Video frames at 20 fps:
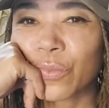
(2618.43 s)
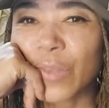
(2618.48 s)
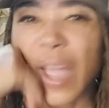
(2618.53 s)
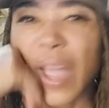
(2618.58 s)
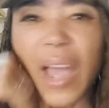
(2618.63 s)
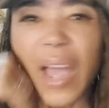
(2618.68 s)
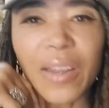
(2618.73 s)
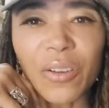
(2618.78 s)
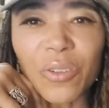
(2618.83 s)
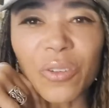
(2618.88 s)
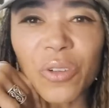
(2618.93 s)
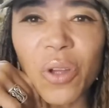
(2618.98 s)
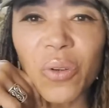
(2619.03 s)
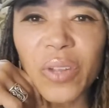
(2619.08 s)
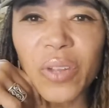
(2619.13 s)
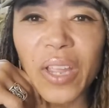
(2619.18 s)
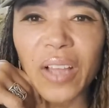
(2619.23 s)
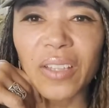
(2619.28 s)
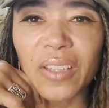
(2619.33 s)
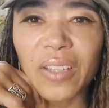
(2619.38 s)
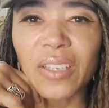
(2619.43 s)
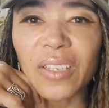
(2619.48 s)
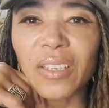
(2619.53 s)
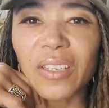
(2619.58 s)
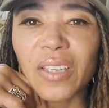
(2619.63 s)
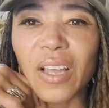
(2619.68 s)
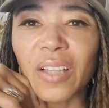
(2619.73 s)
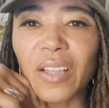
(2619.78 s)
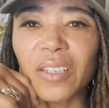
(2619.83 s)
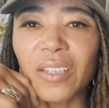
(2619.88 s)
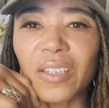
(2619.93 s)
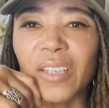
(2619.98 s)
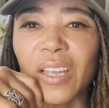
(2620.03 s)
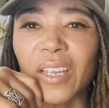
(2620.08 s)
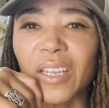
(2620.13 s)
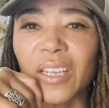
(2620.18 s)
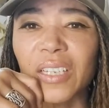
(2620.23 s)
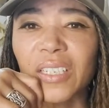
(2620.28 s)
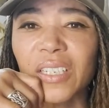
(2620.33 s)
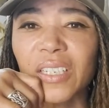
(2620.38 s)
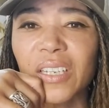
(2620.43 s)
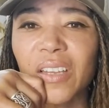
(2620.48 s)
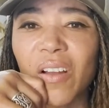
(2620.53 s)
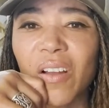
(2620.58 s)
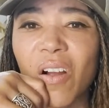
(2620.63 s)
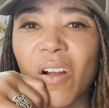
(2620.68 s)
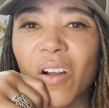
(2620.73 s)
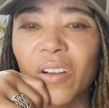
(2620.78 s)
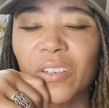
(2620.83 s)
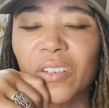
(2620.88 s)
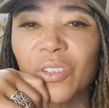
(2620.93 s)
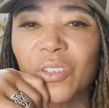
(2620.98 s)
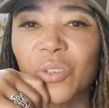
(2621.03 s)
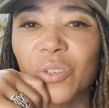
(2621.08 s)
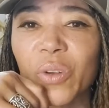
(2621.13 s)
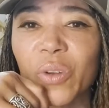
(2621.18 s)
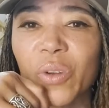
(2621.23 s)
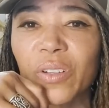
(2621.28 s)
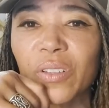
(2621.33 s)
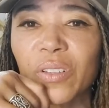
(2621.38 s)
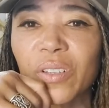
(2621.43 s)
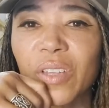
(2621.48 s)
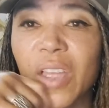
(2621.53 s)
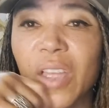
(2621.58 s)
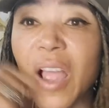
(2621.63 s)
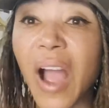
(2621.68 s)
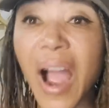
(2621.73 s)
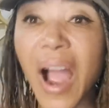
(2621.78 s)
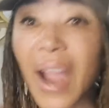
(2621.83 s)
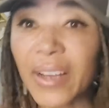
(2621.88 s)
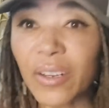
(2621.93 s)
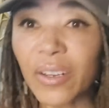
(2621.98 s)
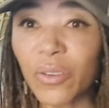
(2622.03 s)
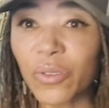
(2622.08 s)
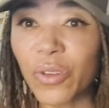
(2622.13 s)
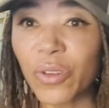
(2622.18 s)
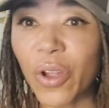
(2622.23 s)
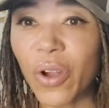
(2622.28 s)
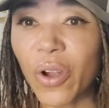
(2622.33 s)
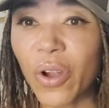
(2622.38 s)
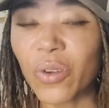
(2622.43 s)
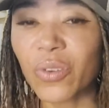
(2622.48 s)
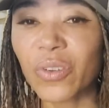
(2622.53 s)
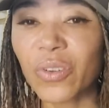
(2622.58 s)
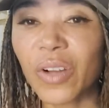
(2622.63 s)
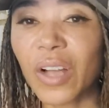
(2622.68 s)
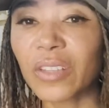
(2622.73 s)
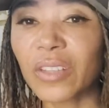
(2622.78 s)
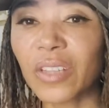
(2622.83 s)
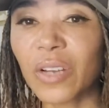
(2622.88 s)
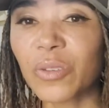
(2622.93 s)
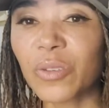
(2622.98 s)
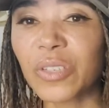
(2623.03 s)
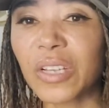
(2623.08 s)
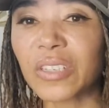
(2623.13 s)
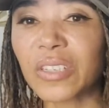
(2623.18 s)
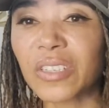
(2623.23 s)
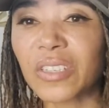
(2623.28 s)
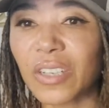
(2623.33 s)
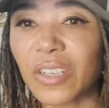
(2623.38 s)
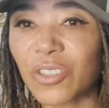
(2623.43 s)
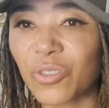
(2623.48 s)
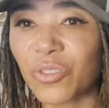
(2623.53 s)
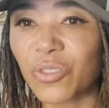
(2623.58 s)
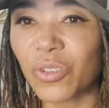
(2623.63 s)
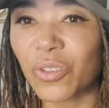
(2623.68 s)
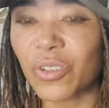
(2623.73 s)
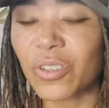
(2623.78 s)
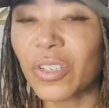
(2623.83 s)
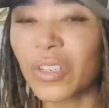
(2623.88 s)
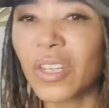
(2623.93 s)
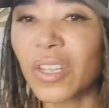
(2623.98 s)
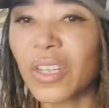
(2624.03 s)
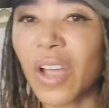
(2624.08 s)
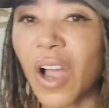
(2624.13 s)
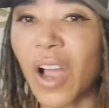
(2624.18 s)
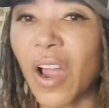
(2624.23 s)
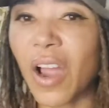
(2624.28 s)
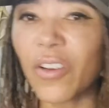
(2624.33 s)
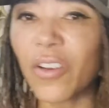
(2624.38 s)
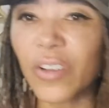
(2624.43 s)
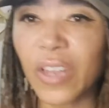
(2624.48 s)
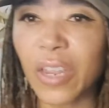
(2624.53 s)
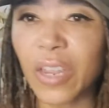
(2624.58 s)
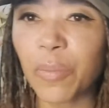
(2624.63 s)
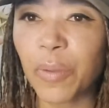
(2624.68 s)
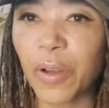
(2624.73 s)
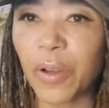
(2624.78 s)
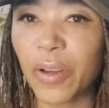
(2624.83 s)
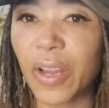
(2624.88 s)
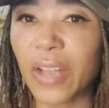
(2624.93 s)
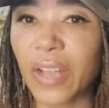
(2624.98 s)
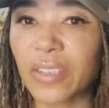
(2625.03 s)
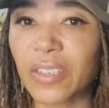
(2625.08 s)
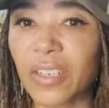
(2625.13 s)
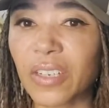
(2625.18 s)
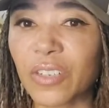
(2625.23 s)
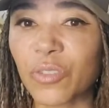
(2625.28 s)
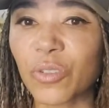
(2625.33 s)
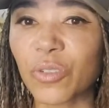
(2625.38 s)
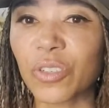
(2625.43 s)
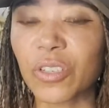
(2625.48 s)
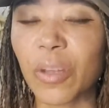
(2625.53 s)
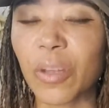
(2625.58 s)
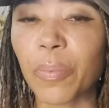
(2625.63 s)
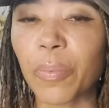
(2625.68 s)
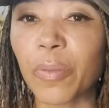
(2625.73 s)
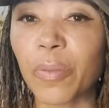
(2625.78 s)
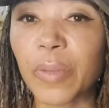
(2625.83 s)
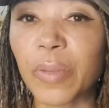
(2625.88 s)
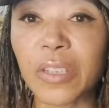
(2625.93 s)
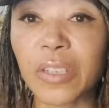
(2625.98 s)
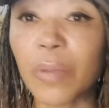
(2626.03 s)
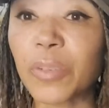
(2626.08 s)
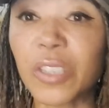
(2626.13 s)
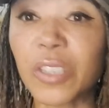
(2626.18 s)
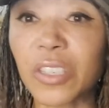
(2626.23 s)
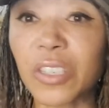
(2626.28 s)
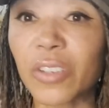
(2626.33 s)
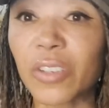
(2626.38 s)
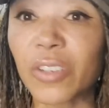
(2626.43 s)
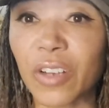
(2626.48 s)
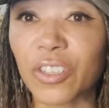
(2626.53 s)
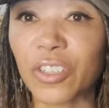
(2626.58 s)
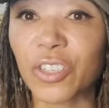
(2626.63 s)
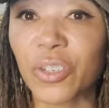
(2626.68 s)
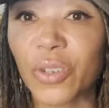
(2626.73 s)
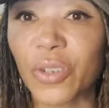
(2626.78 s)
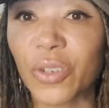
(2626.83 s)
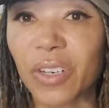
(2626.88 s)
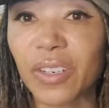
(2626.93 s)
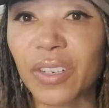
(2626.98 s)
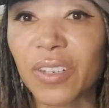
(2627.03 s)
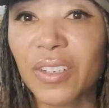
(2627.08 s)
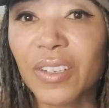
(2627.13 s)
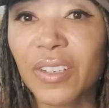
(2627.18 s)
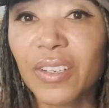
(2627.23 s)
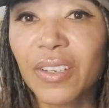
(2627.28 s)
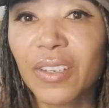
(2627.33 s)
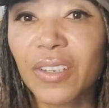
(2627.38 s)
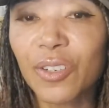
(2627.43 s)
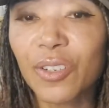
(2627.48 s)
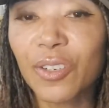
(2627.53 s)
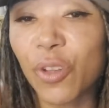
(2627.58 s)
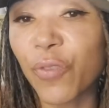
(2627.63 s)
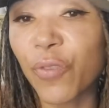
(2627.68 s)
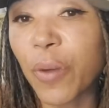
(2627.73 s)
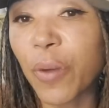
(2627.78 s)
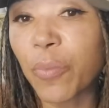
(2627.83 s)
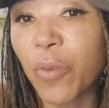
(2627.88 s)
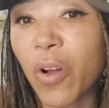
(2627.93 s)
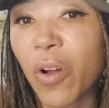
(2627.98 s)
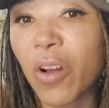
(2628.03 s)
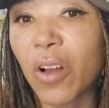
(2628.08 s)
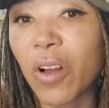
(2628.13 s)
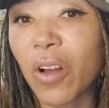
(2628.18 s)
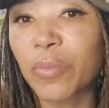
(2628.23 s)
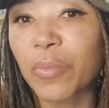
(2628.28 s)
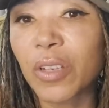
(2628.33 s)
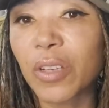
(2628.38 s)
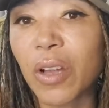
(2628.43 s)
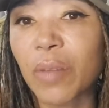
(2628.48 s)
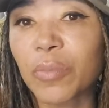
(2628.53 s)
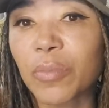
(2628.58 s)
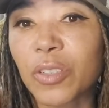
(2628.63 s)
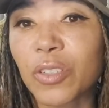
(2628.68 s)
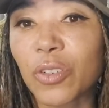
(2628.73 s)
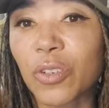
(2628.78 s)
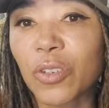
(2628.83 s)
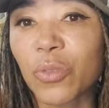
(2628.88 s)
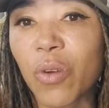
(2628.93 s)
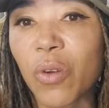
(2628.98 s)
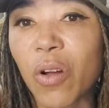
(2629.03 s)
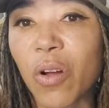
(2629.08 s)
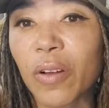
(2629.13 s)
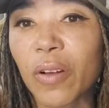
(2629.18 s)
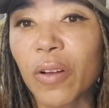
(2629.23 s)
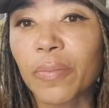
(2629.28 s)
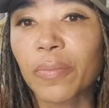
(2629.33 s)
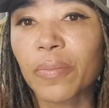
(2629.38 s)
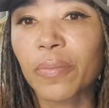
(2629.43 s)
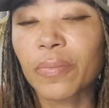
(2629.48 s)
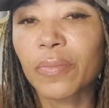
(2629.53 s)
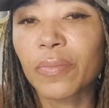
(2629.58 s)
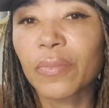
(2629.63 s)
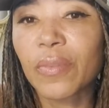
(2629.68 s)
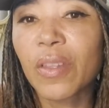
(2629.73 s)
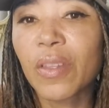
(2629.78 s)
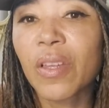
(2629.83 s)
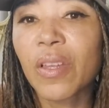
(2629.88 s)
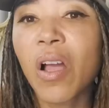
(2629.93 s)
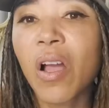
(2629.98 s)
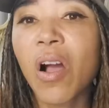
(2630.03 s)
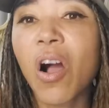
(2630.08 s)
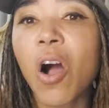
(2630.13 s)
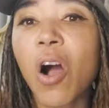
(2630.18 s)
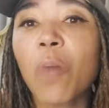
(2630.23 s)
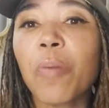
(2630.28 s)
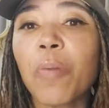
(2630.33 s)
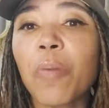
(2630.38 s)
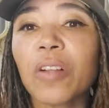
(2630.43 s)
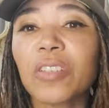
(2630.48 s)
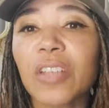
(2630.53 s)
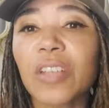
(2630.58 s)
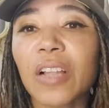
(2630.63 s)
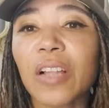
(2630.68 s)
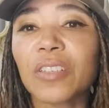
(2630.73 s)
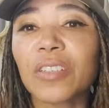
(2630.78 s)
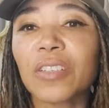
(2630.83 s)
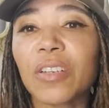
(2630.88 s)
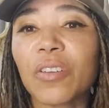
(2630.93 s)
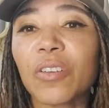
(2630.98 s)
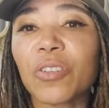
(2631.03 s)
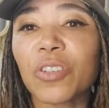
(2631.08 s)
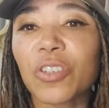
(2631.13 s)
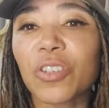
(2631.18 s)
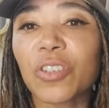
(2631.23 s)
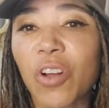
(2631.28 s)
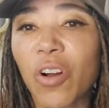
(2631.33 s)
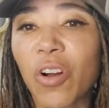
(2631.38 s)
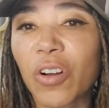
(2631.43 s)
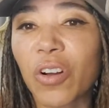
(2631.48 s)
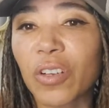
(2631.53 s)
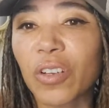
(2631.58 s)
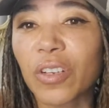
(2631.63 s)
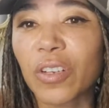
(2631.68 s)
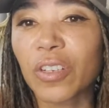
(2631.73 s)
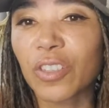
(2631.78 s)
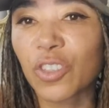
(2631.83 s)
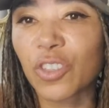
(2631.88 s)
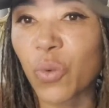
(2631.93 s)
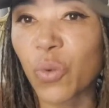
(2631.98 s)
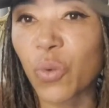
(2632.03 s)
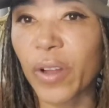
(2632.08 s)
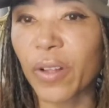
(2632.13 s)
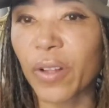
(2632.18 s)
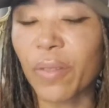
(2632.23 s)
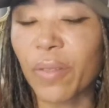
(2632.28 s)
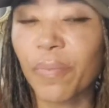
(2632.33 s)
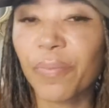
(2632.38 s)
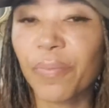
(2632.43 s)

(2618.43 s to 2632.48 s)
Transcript: I don't know, Kelly. Kelly's like, isn't it Heart and Soil? I don't know. I thought it was Ancestral. I keep hearing Ancestral Supplements. I'm still not sure. So if I'm wrong, I'm, I'm still wrong. Oh, Paul Saladino's is Heart and Soil.